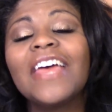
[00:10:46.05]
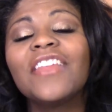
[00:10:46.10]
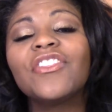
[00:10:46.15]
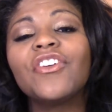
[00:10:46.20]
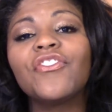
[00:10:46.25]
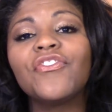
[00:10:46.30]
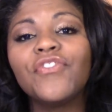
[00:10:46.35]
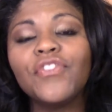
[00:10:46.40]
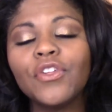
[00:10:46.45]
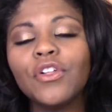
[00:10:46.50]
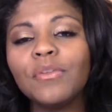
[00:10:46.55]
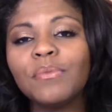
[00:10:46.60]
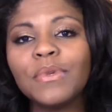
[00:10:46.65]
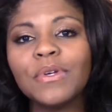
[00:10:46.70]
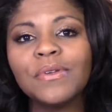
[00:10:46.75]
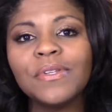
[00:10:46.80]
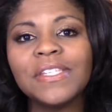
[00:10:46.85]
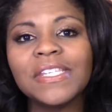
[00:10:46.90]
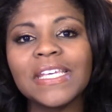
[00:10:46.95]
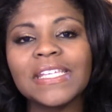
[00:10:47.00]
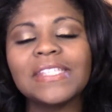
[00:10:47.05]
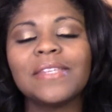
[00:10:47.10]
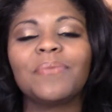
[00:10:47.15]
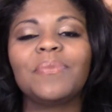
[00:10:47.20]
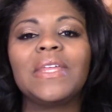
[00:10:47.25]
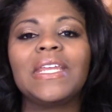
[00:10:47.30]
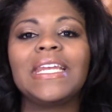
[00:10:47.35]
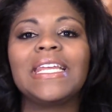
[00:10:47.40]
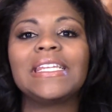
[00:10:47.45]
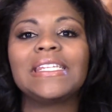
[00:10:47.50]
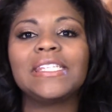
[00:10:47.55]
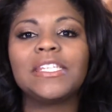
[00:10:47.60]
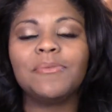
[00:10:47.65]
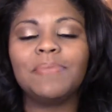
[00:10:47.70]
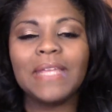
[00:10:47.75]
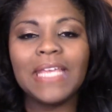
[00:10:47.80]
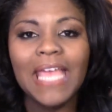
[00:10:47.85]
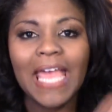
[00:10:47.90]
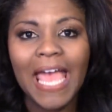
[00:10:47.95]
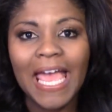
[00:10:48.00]
The full moon says something needs to
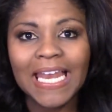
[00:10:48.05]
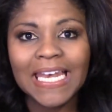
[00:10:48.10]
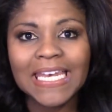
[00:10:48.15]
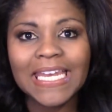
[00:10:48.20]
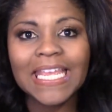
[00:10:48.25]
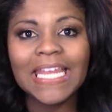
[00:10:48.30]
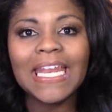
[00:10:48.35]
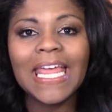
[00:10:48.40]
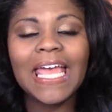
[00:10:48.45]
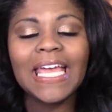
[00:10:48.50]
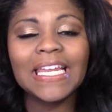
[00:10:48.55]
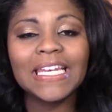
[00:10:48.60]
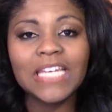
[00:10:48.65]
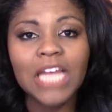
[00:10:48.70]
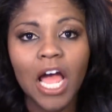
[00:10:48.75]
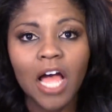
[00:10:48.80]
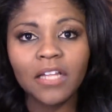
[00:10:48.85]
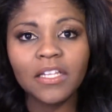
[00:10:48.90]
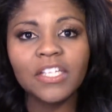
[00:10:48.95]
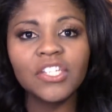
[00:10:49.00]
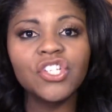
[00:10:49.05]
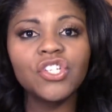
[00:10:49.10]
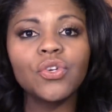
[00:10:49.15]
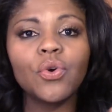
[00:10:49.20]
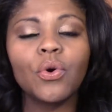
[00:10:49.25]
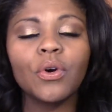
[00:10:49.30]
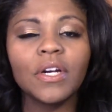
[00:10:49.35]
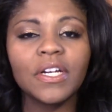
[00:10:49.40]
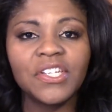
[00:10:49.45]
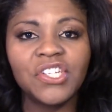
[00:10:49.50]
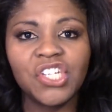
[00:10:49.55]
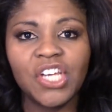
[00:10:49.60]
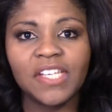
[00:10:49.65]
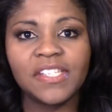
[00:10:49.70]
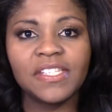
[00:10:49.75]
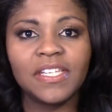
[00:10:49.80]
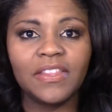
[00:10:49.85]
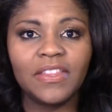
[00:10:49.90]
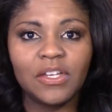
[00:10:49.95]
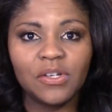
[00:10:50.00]
be ended, acknowledged, or adjusted.